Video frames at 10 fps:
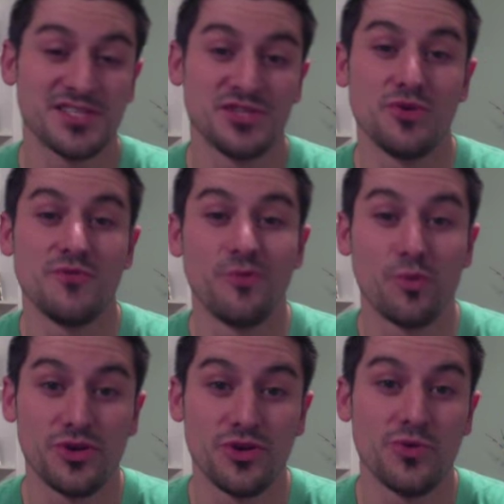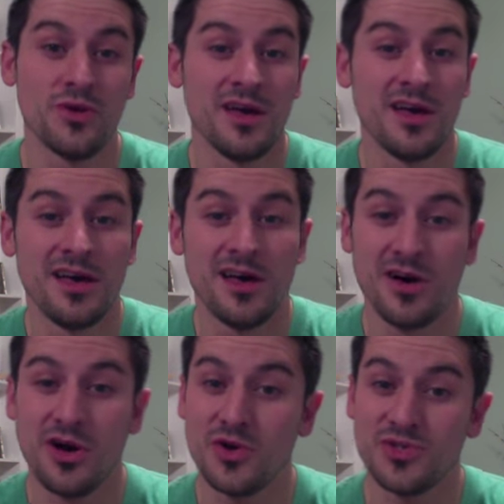doing for you
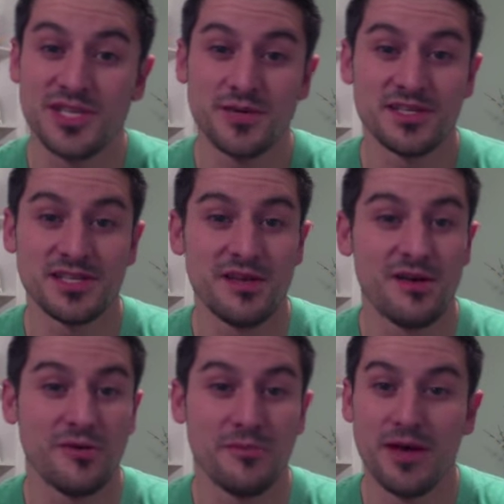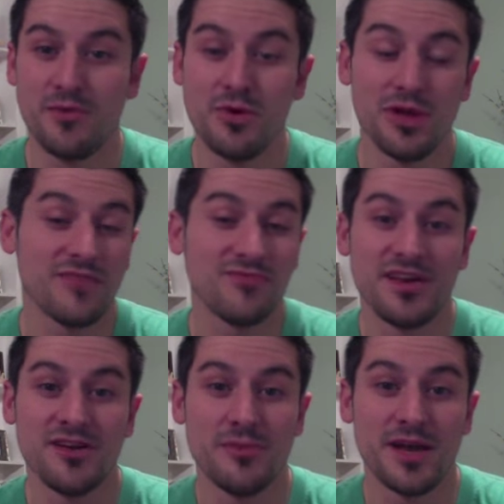all series long, man, we would like to
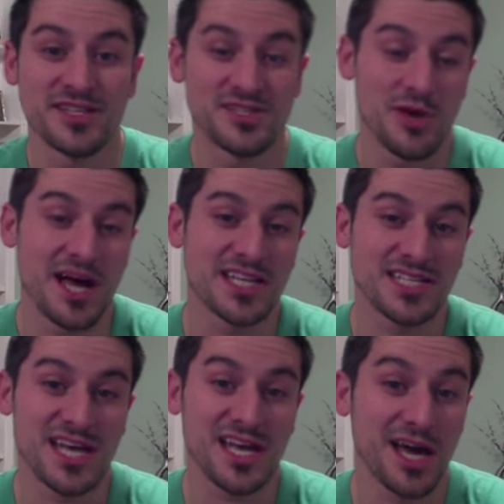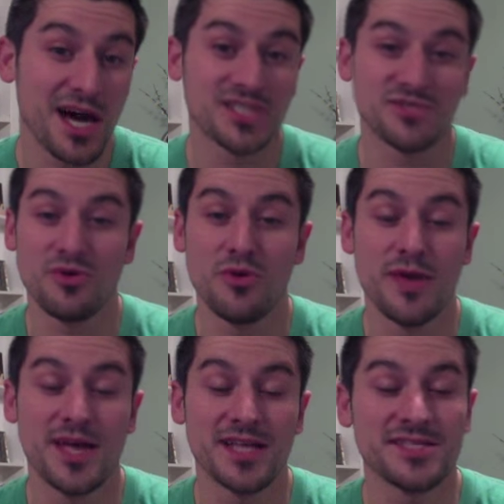hear about it. So hashtag God's
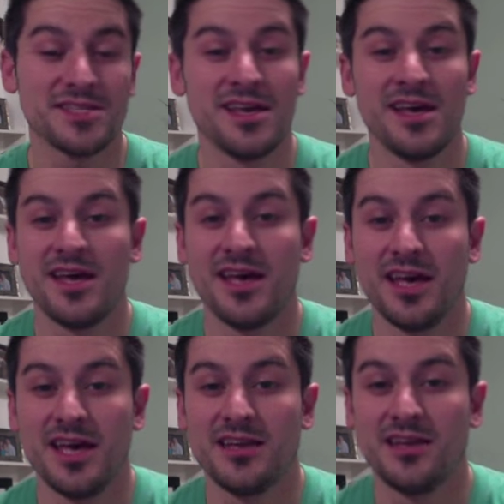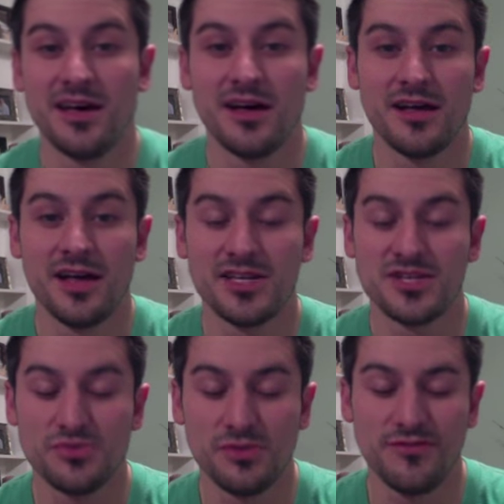Romance. And I
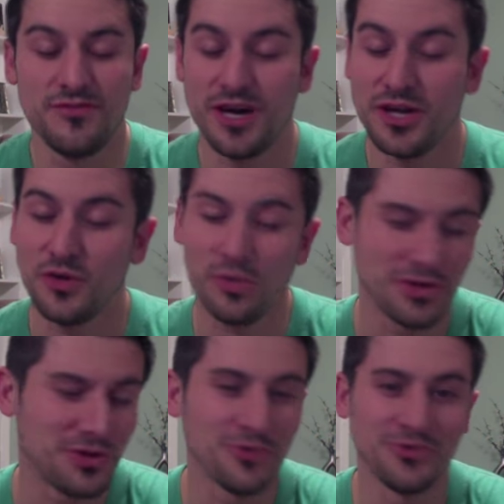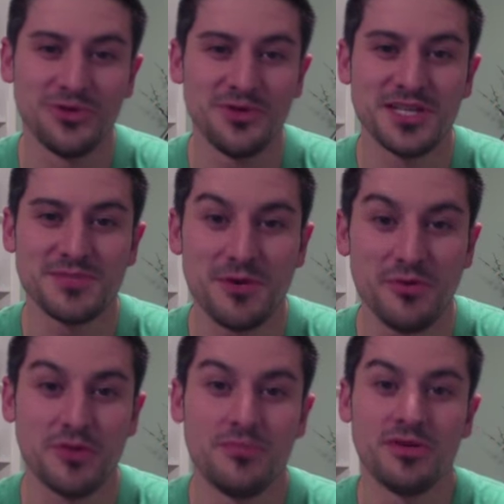just really feel, I normally don't do this, but I
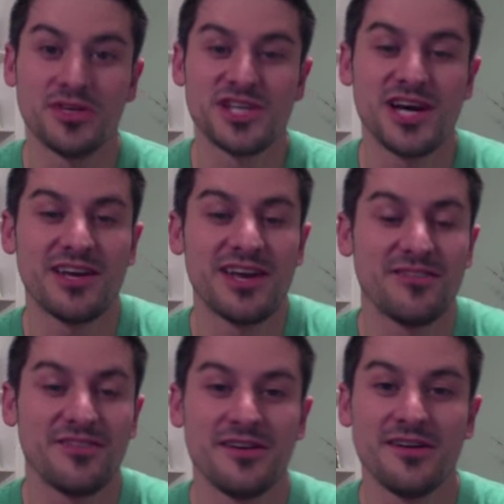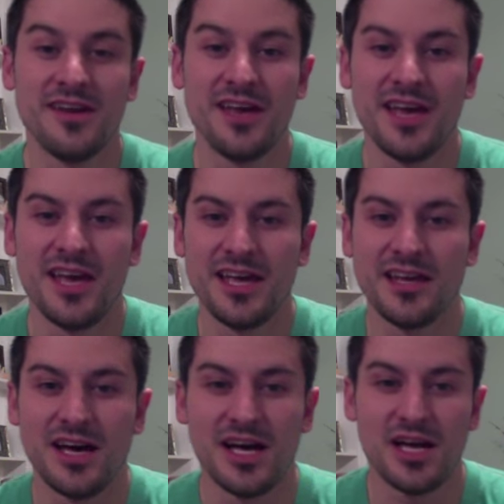wanted to put a shout out there.
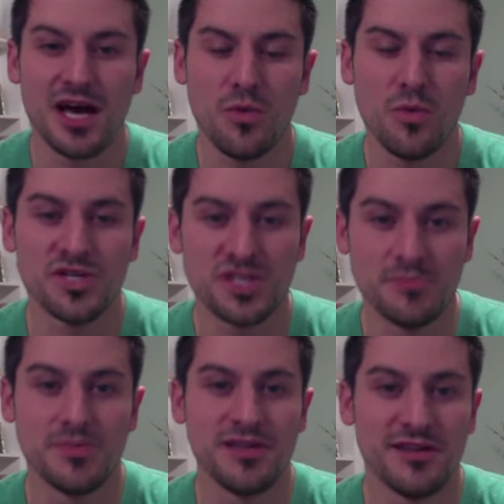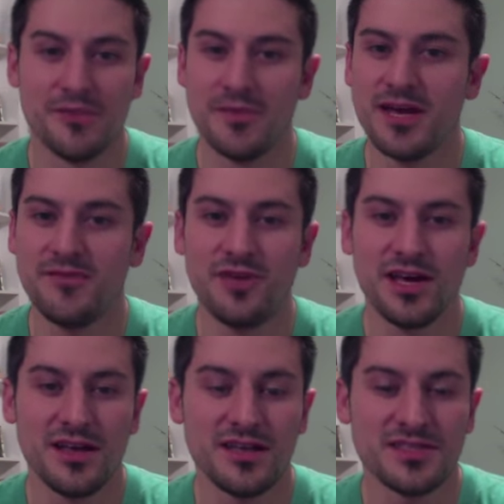And I want you to be there, man. If you
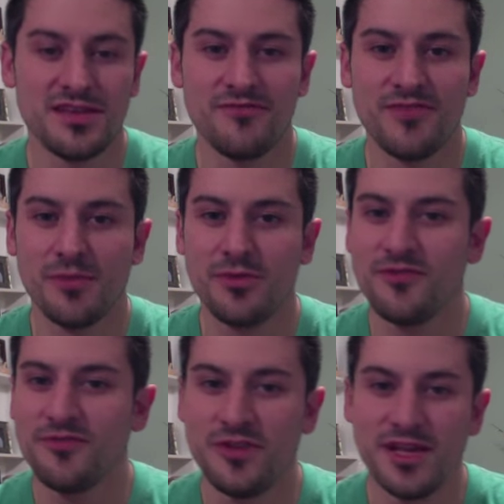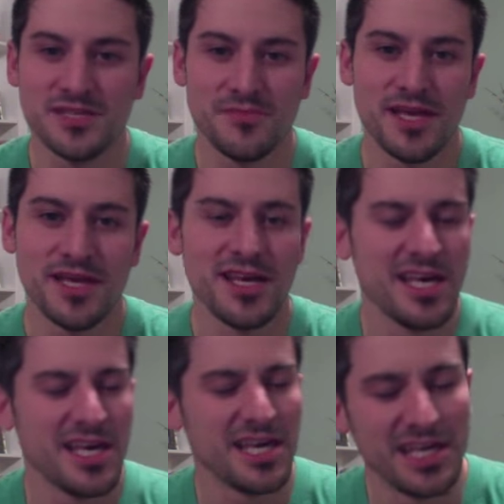got unsaved family or friends, man,
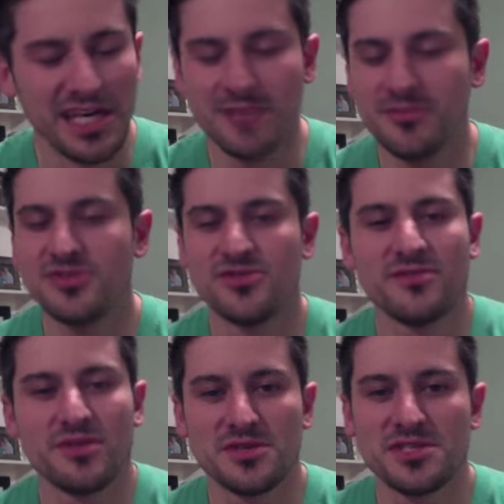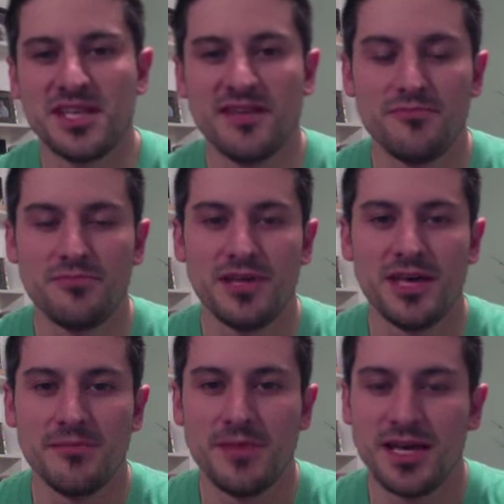get into Driven on 7
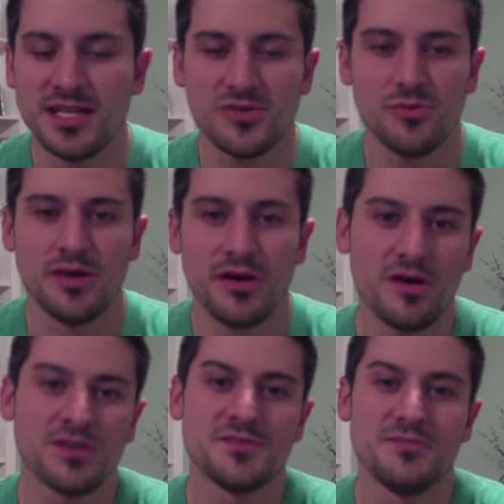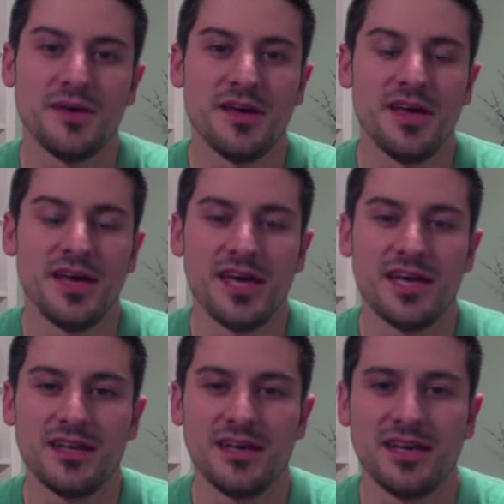p.m., man. It's going to be awesome.
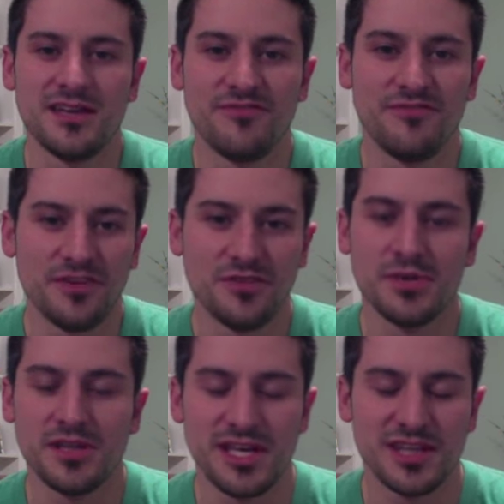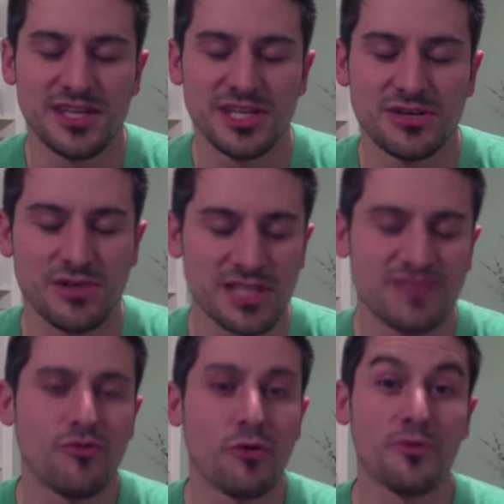And it could fundamentally, I think,
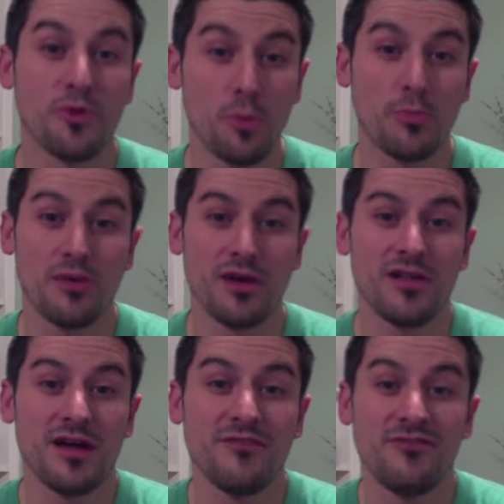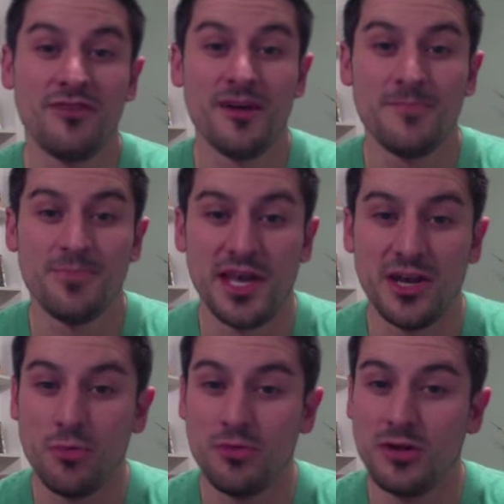transform your prayer life and
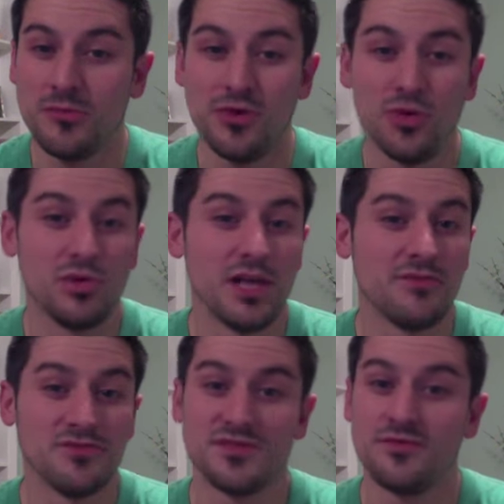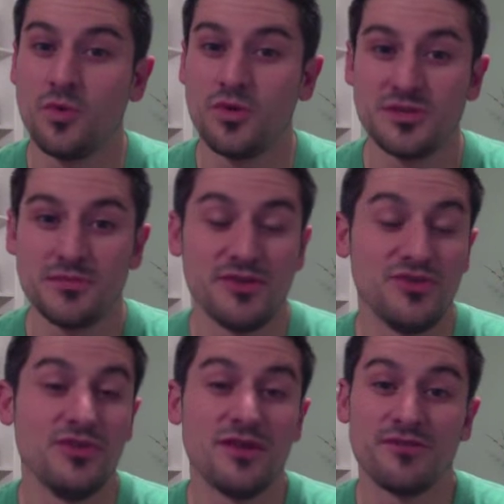open up new levels of worship that
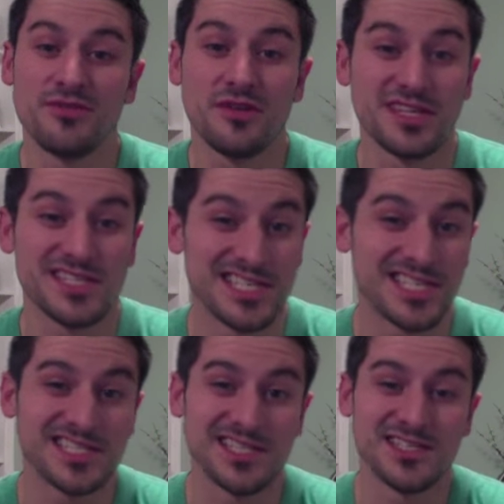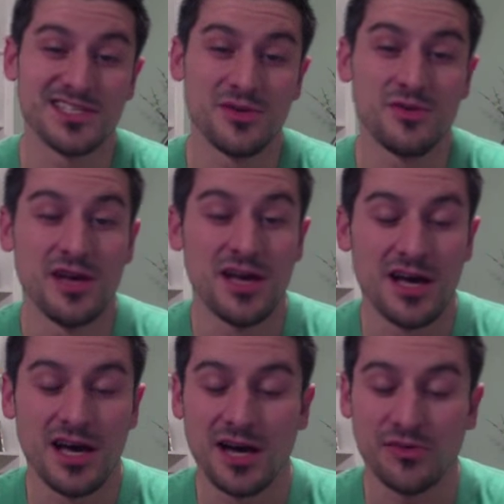you never thought existed. So
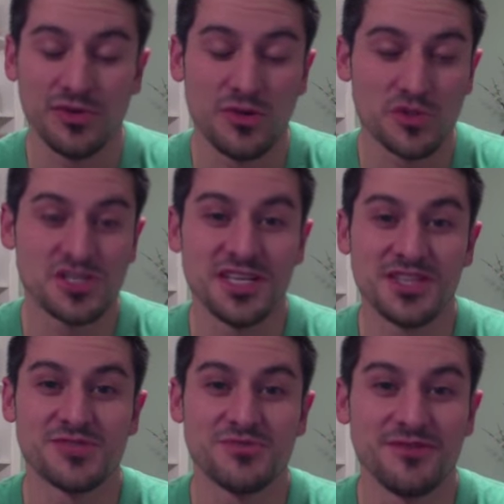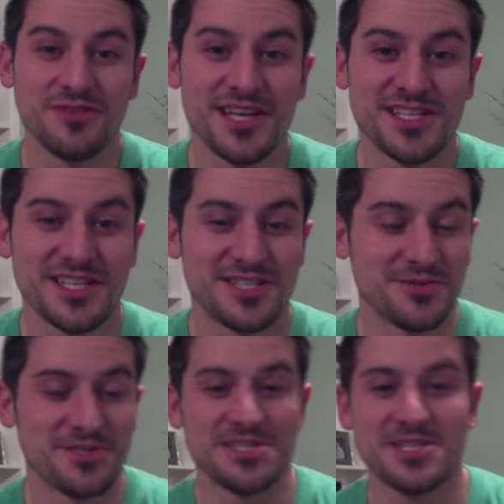I really want you to get this revelation. So
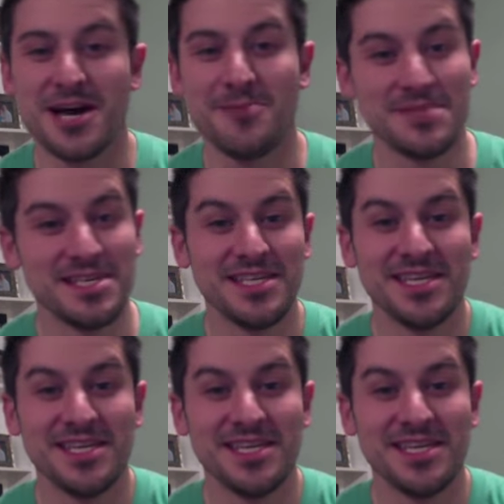it's just not me